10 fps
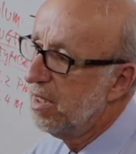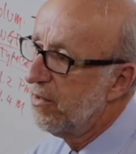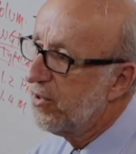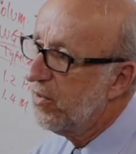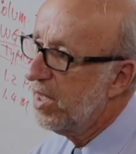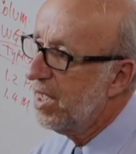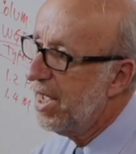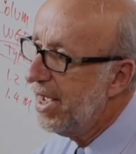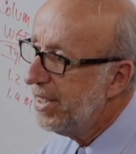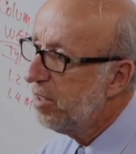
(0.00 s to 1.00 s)
So they
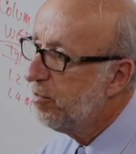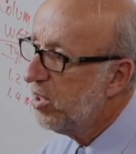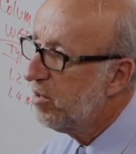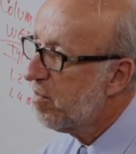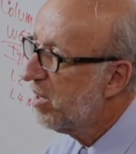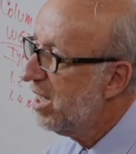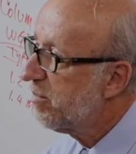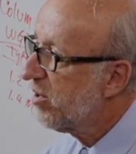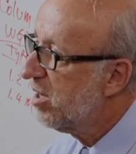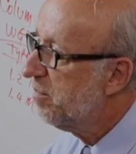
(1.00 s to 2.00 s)
hated putting rubber
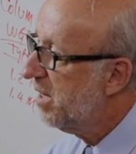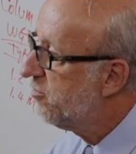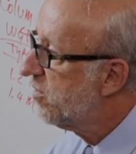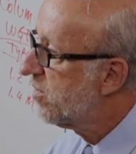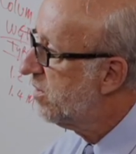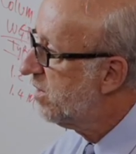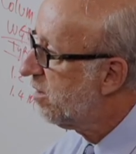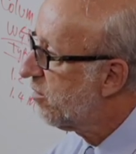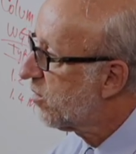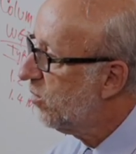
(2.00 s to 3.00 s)
dams on in patients in
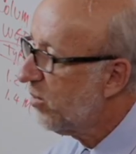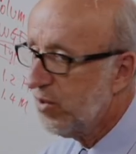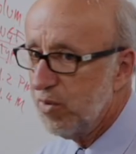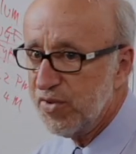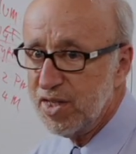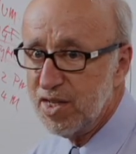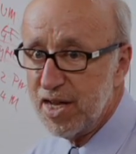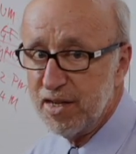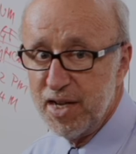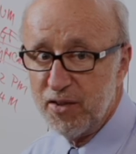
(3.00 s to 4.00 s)
dental school, so once they got
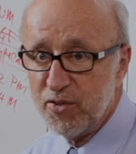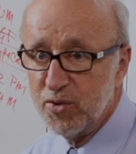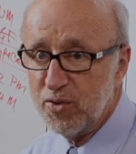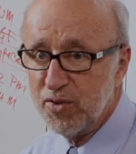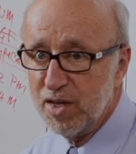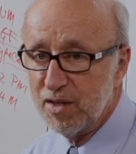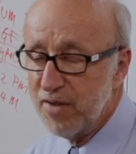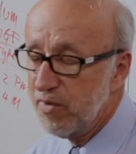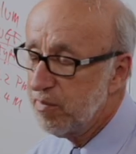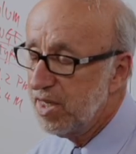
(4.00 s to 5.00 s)
out of dental school,
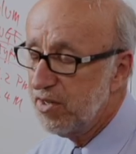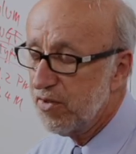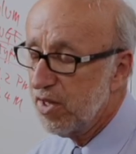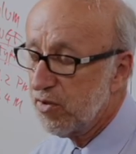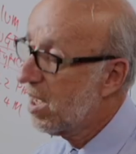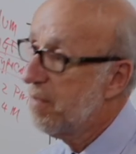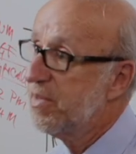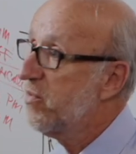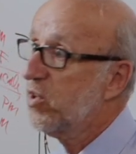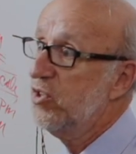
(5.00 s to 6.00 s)
everybody just says, okay, I'm
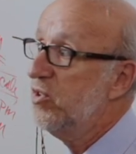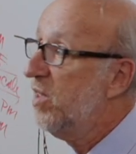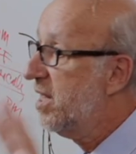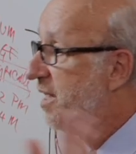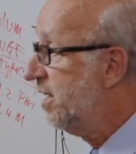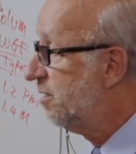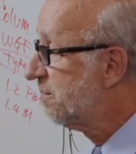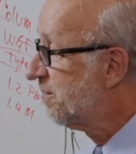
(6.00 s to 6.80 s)
never going to do that again.